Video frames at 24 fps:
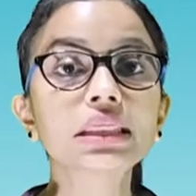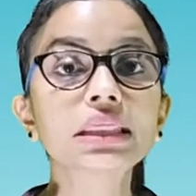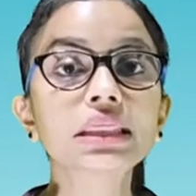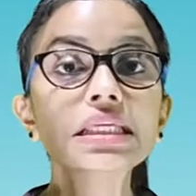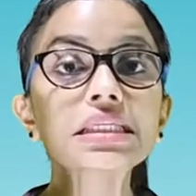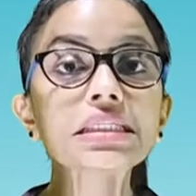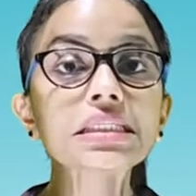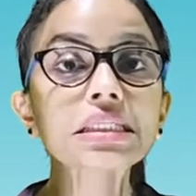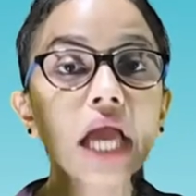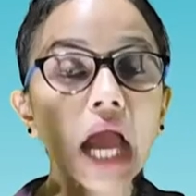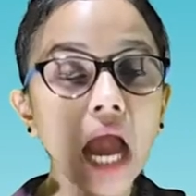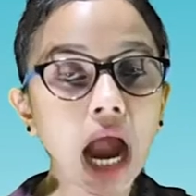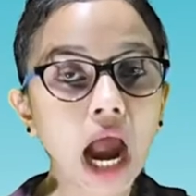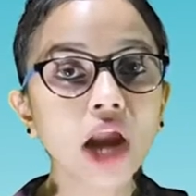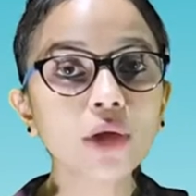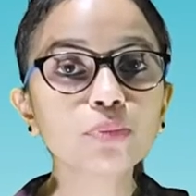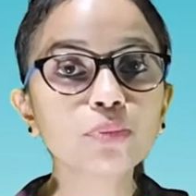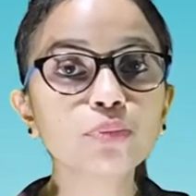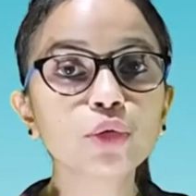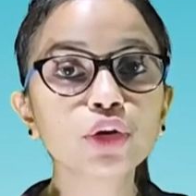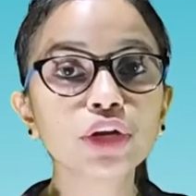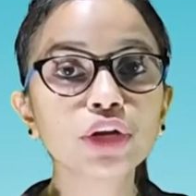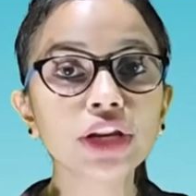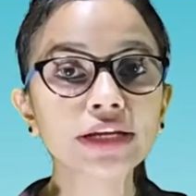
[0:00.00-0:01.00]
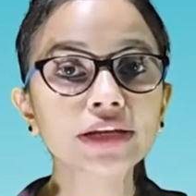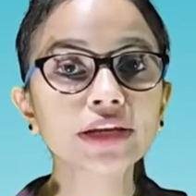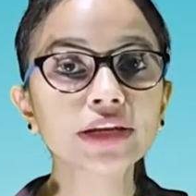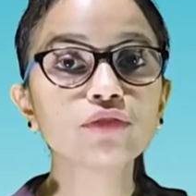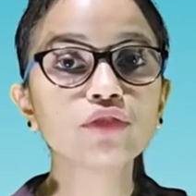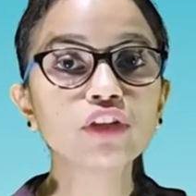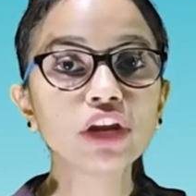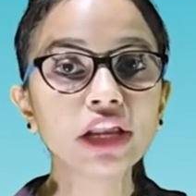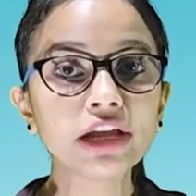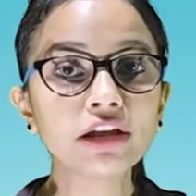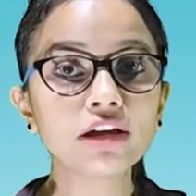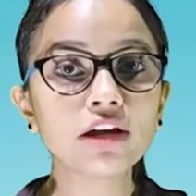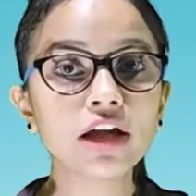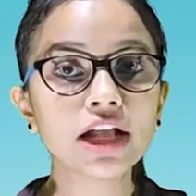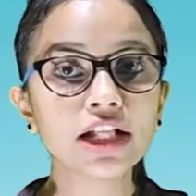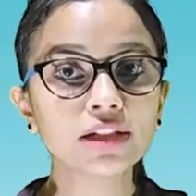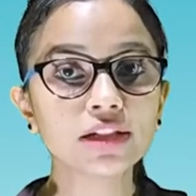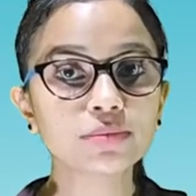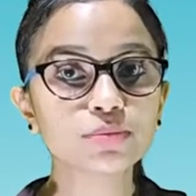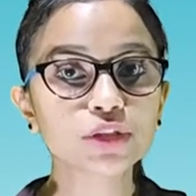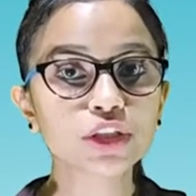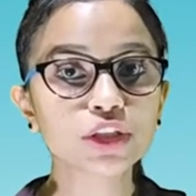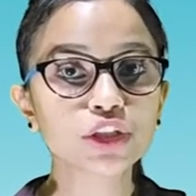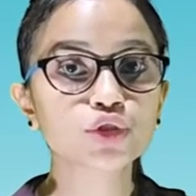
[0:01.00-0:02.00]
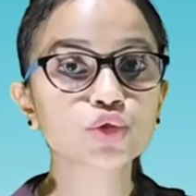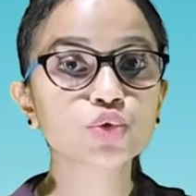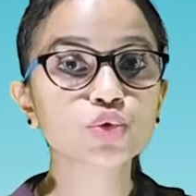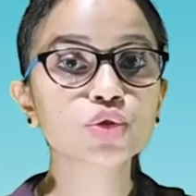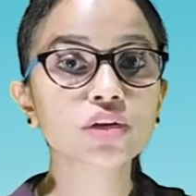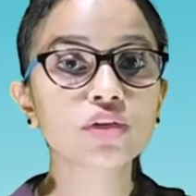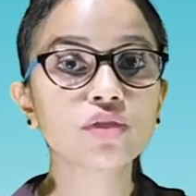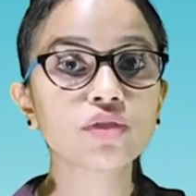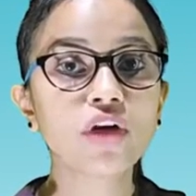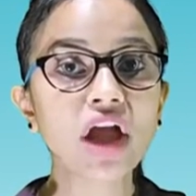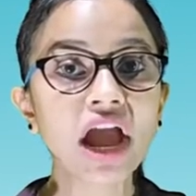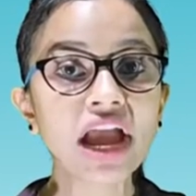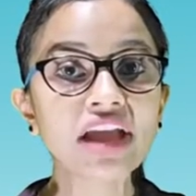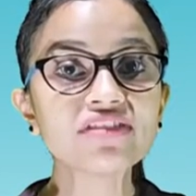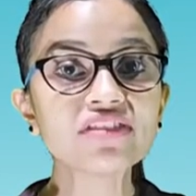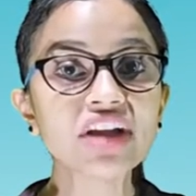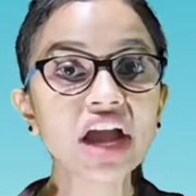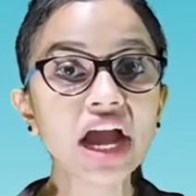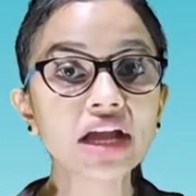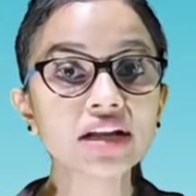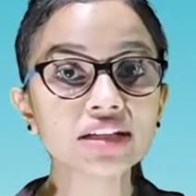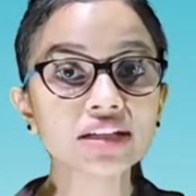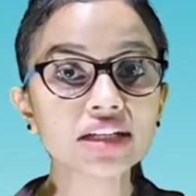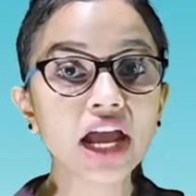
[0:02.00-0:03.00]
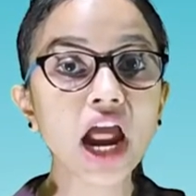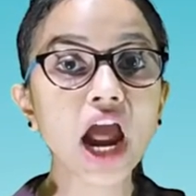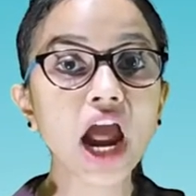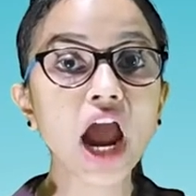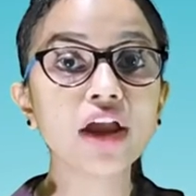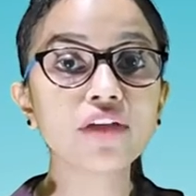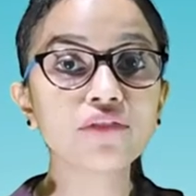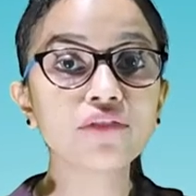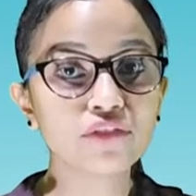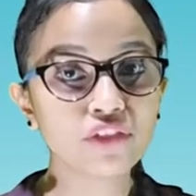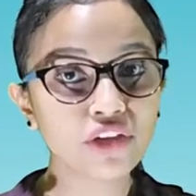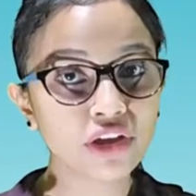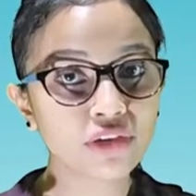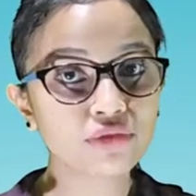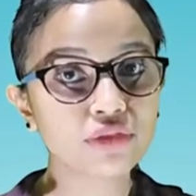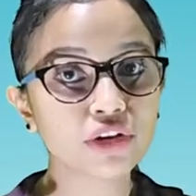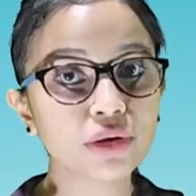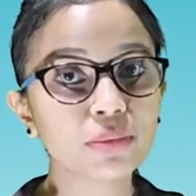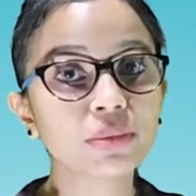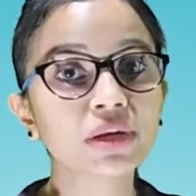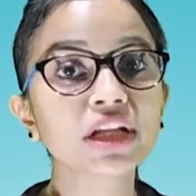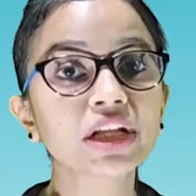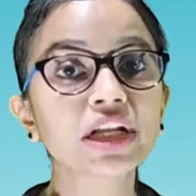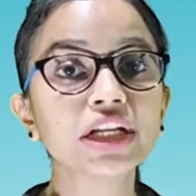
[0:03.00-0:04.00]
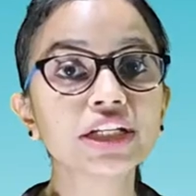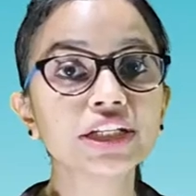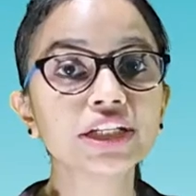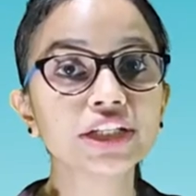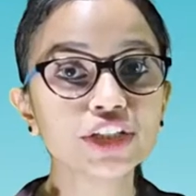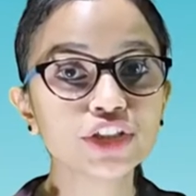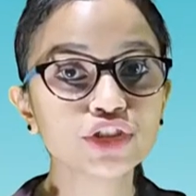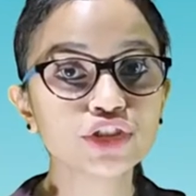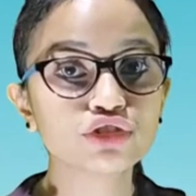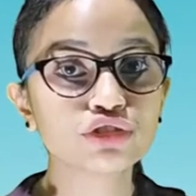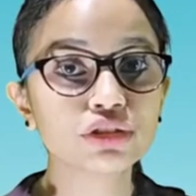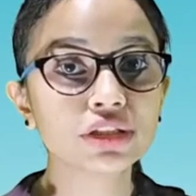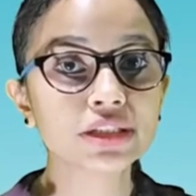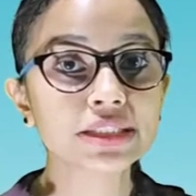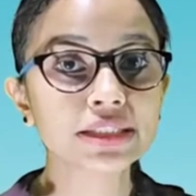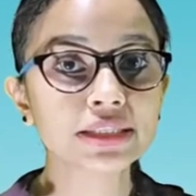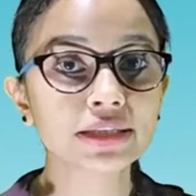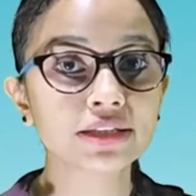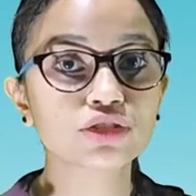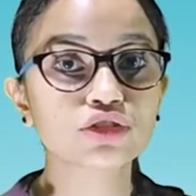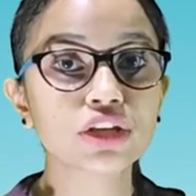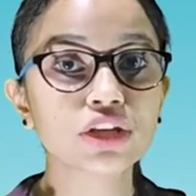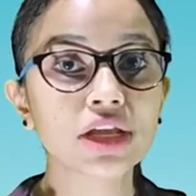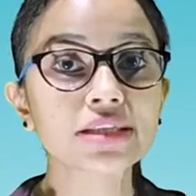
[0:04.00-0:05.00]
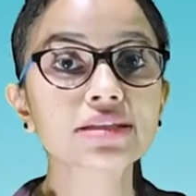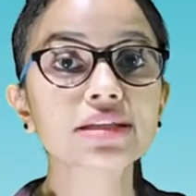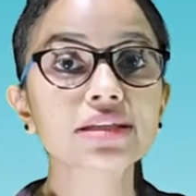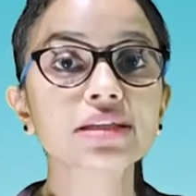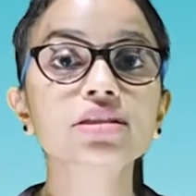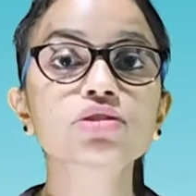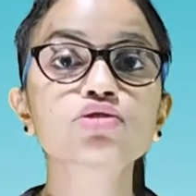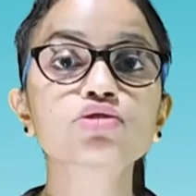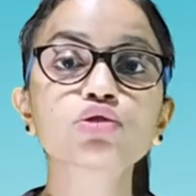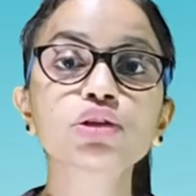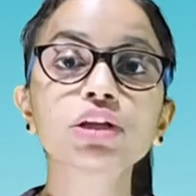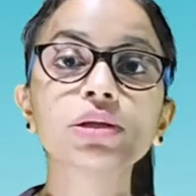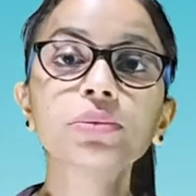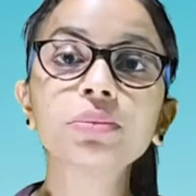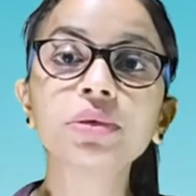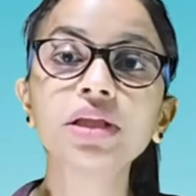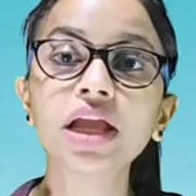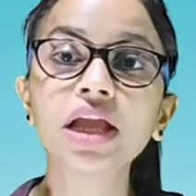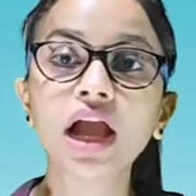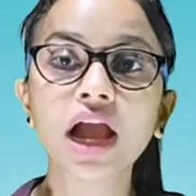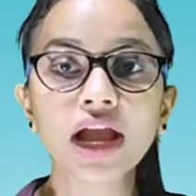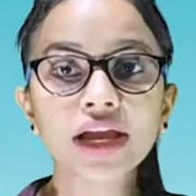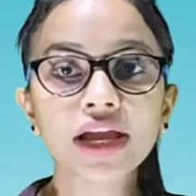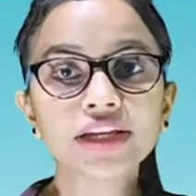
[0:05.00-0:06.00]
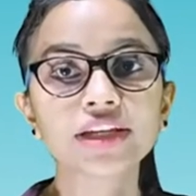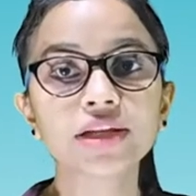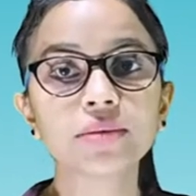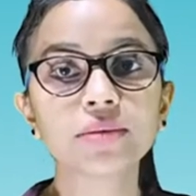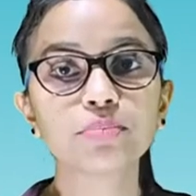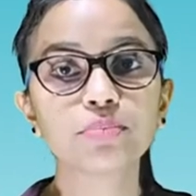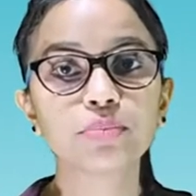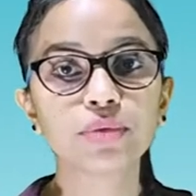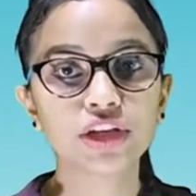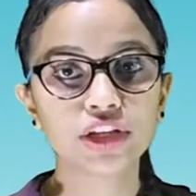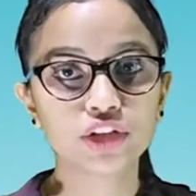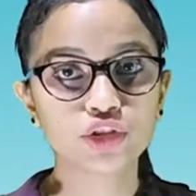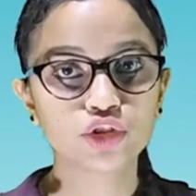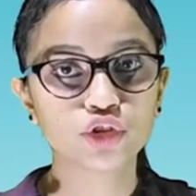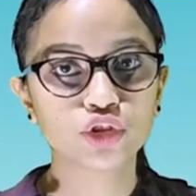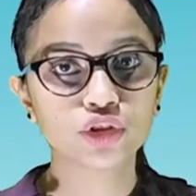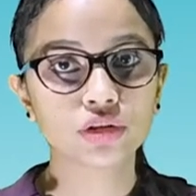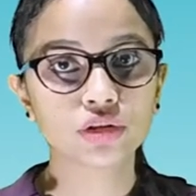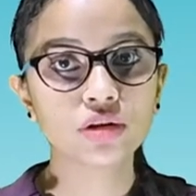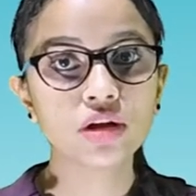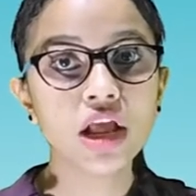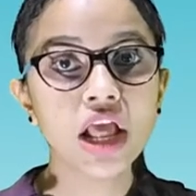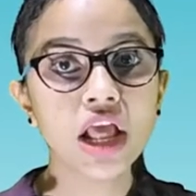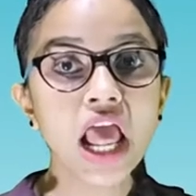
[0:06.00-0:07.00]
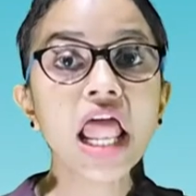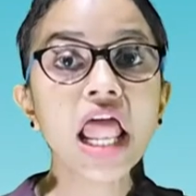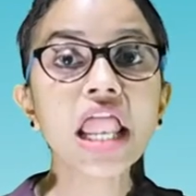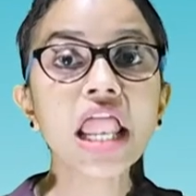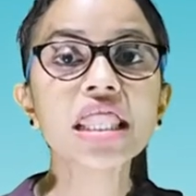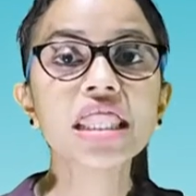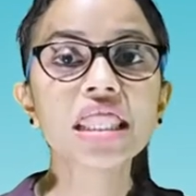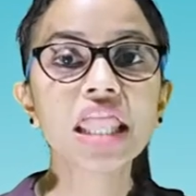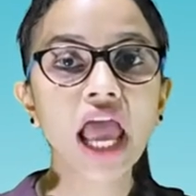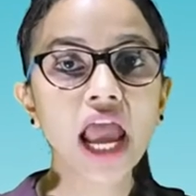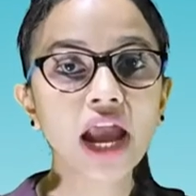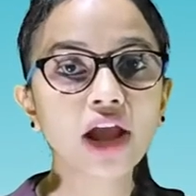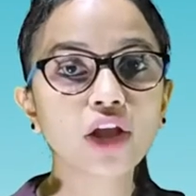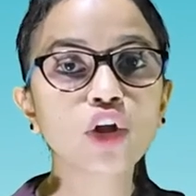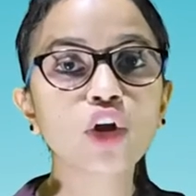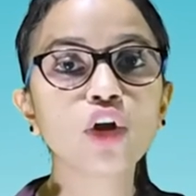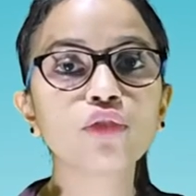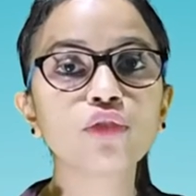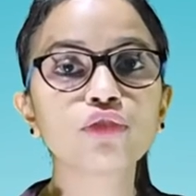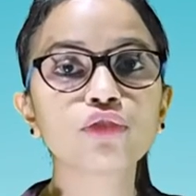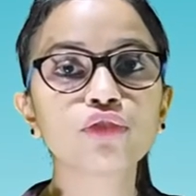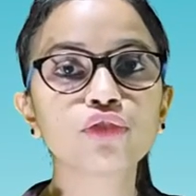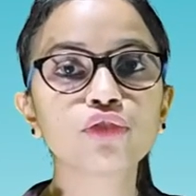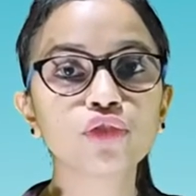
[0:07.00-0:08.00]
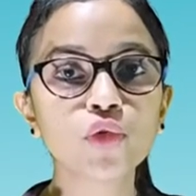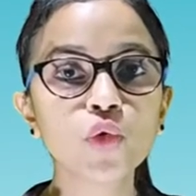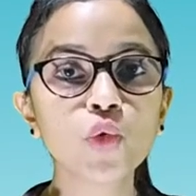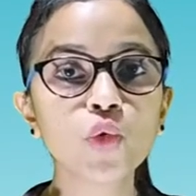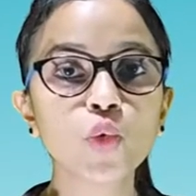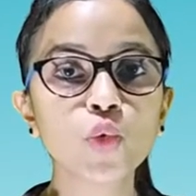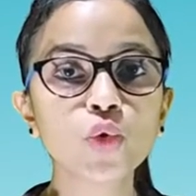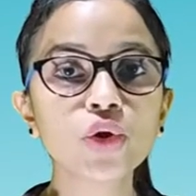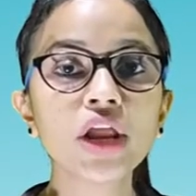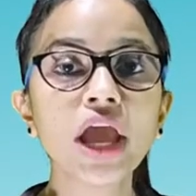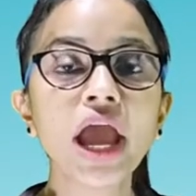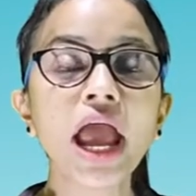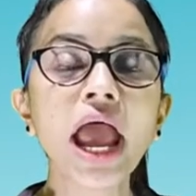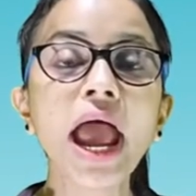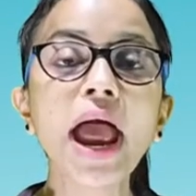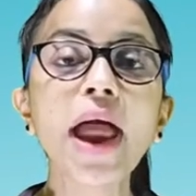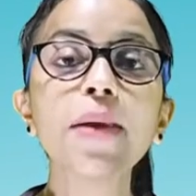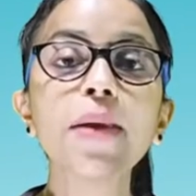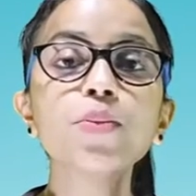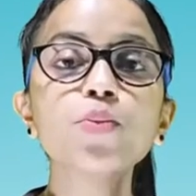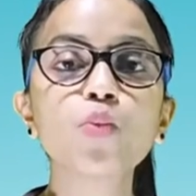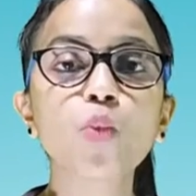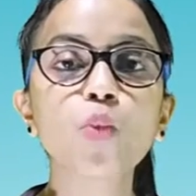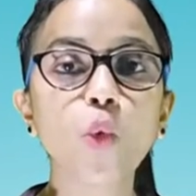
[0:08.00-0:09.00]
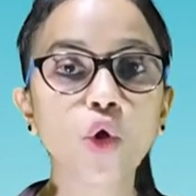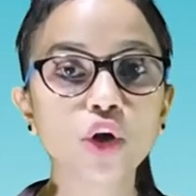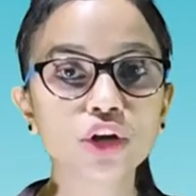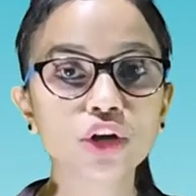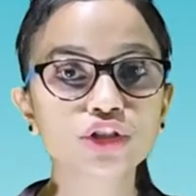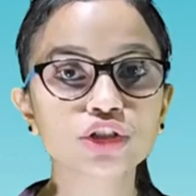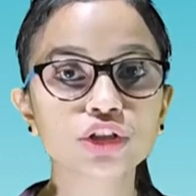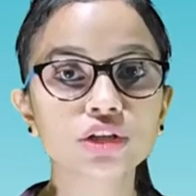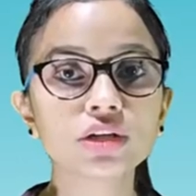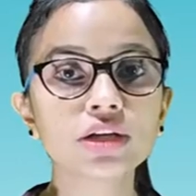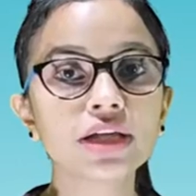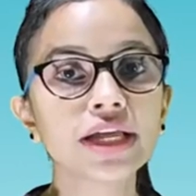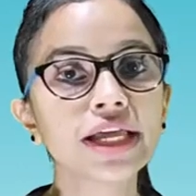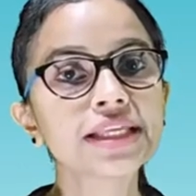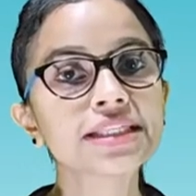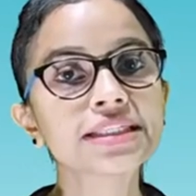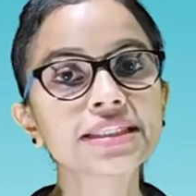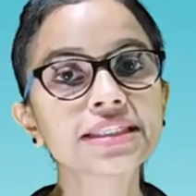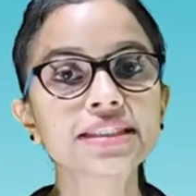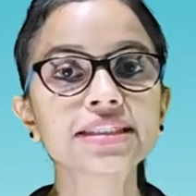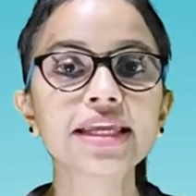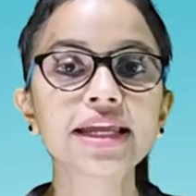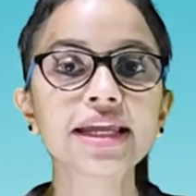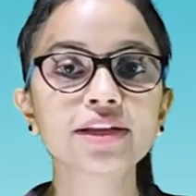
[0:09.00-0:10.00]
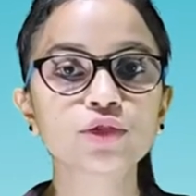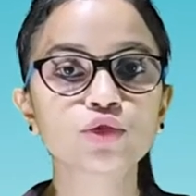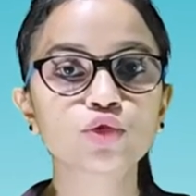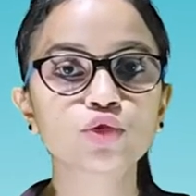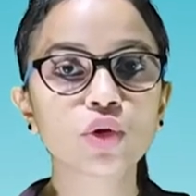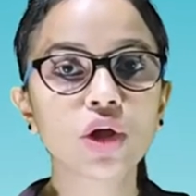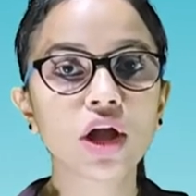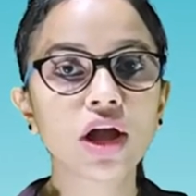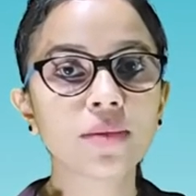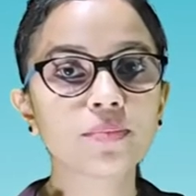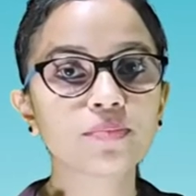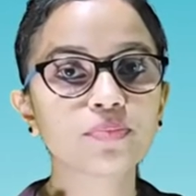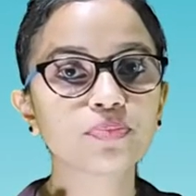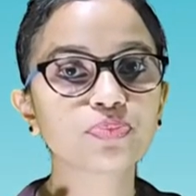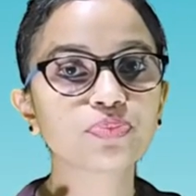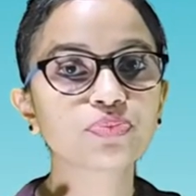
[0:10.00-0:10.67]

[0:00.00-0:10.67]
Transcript: This hard protective layer helps it to survive under unfavorable conditions such as extremely high temperature lack of food and water, etc.